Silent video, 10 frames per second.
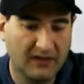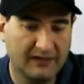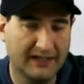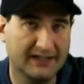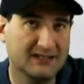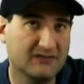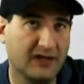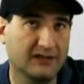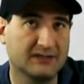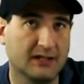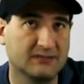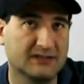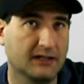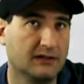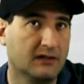That is Valentine's
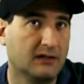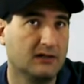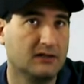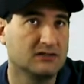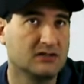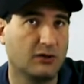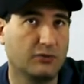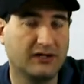Day. So